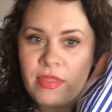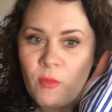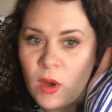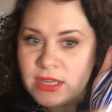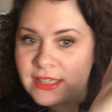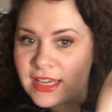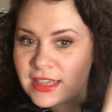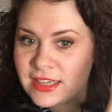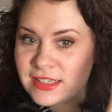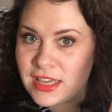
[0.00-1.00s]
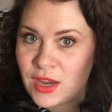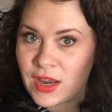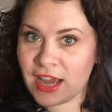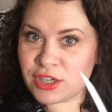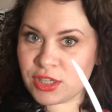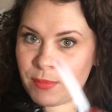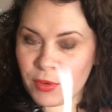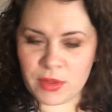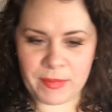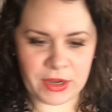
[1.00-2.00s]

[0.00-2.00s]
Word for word: Ones like this that you can actually pull them